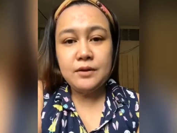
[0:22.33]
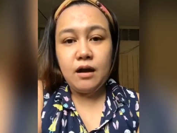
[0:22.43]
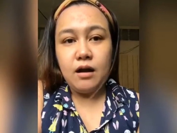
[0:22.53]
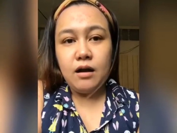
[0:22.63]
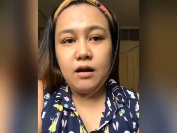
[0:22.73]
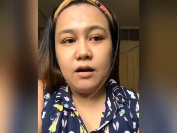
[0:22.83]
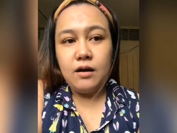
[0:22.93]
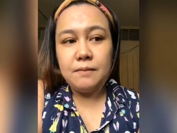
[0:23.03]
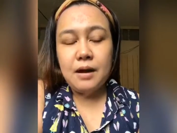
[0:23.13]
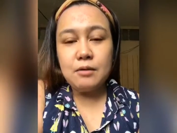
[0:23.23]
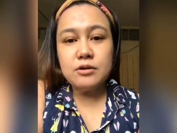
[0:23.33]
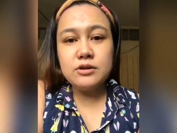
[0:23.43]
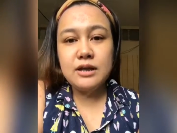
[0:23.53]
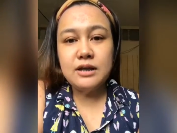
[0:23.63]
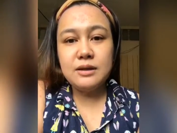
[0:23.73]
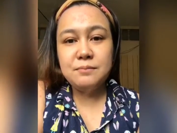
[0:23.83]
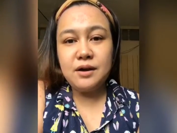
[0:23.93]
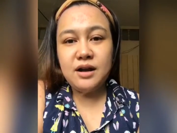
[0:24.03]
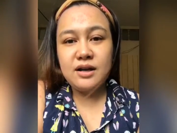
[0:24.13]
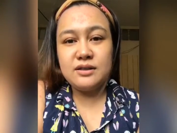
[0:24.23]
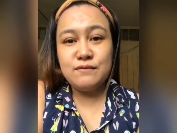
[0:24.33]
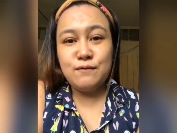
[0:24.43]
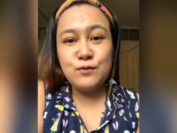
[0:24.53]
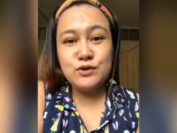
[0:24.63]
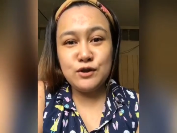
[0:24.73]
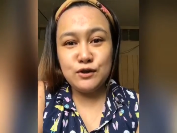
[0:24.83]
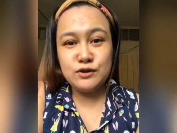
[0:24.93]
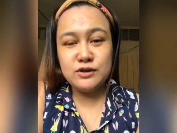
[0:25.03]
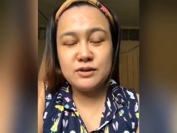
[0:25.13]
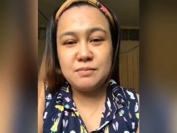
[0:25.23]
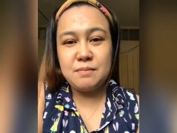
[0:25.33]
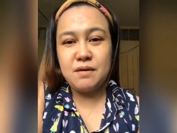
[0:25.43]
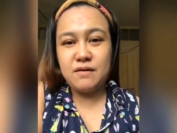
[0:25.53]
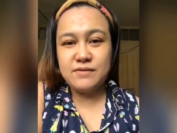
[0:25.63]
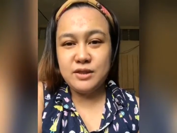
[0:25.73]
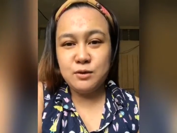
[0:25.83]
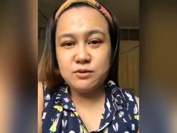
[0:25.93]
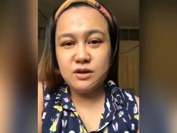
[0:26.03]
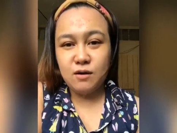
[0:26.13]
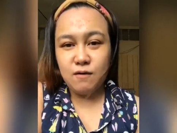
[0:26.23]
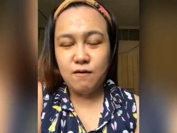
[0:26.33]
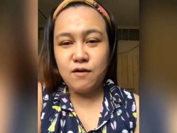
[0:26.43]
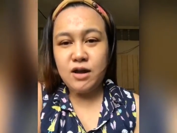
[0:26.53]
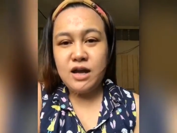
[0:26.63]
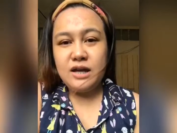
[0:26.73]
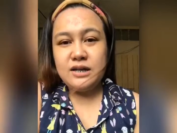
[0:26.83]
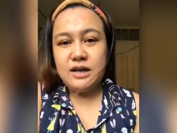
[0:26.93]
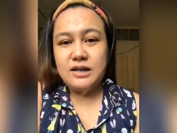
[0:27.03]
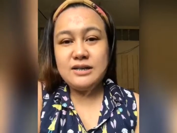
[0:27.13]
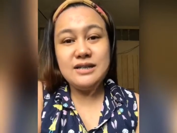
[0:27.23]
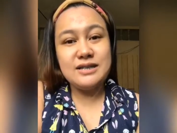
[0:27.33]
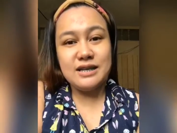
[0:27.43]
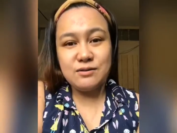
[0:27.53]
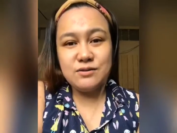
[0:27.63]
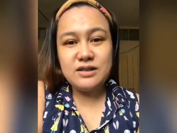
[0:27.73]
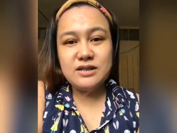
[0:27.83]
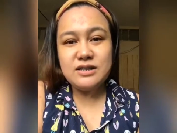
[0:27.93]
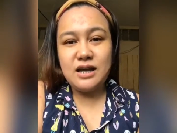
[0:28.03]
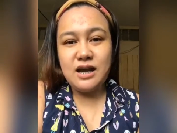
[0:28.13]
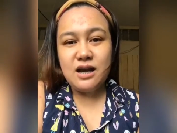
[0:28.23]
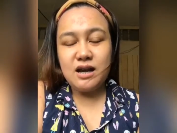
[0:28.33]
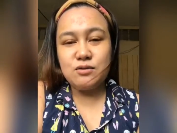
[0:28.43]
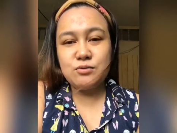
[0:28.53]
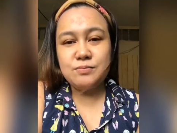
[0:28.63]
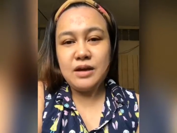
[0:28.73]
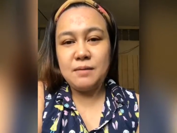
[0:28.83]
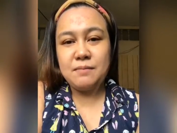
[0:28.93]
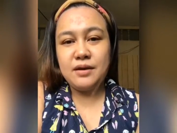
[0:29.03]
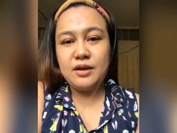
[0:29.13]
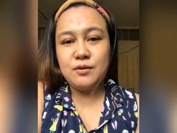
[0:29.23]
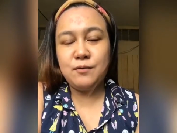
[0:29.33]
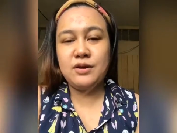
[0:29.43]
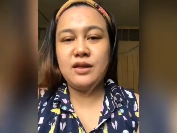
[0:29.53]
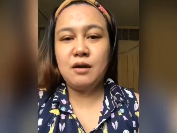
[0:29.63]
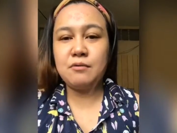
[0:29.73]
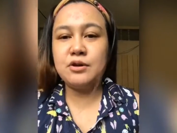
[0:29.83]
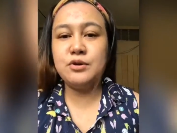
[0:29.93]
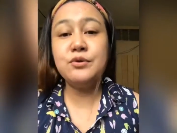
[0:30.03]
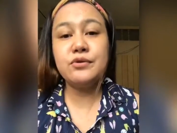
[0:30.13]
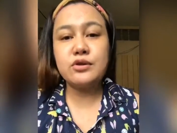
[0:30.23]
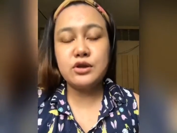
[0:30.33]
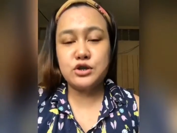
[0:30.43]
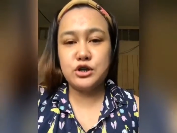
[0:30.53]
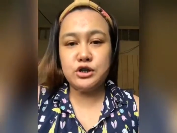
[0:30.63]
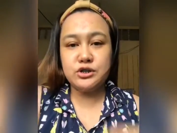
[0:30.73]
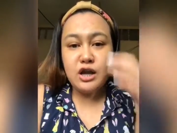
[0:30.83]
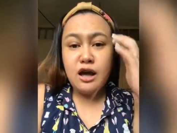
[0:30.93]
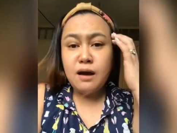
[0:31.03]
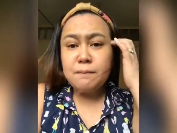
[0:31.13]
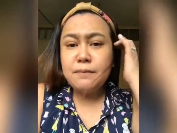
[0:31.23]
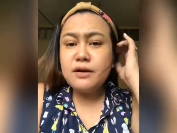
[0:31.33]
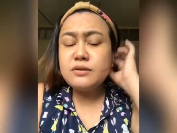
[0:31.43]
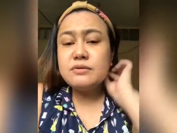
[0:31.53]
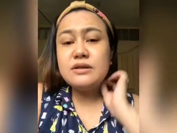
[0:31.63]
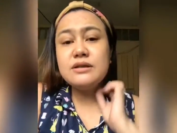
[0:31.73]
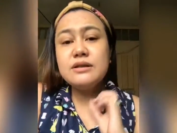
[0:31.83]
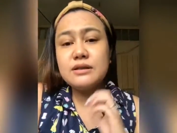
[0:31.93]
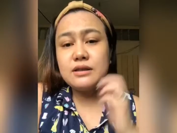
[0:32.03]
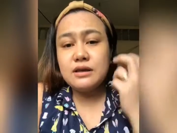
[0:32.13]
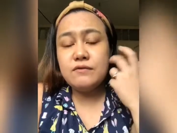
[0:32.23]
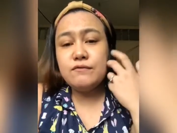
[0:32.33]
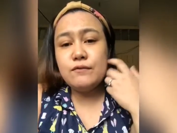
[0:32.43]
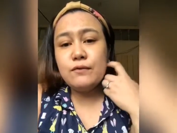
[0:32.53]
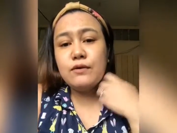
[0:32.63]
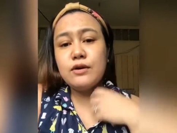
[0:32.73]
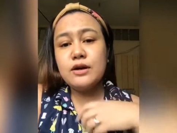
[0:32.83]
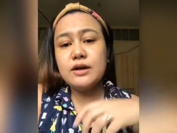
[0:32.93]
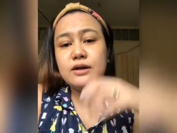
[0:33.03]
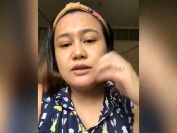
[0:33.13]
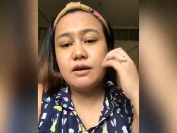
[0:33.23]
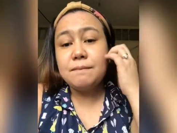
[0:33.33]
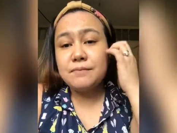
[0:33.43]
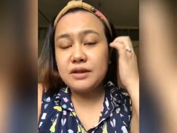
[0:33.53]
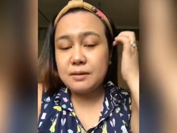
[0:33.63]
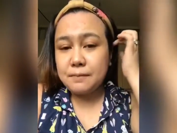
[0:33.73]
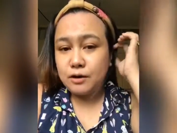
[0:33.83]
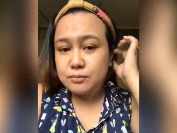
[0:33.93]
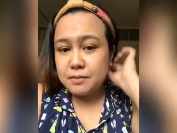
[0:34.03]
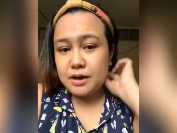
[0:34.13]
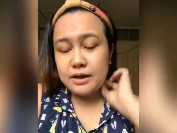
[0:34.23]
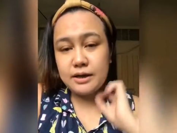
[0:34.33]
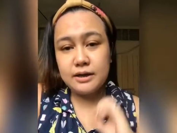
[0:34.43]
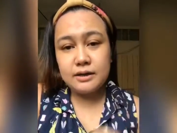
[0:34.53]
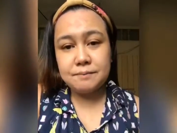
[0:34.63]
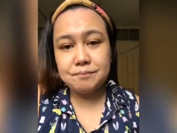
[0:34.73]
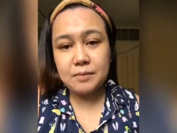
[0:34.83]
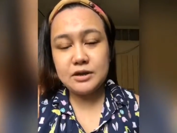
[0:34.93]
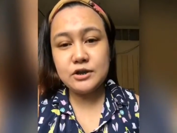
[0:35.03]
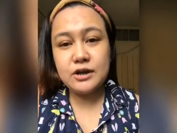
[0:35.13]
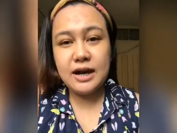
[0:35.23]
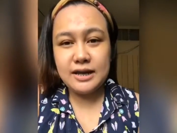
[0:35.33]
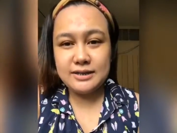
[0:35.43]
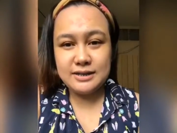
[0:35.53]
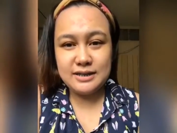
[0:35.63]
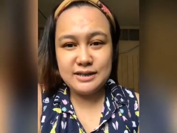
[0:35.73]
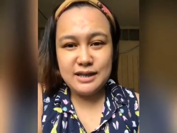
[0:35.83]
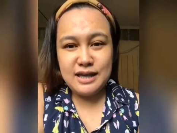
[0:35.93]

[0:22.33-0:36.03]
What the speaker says: our daily bread devotions. May mga videos ako na sinisend ko din sa group namin with our youth church. But recently, for the update about my psoriasis,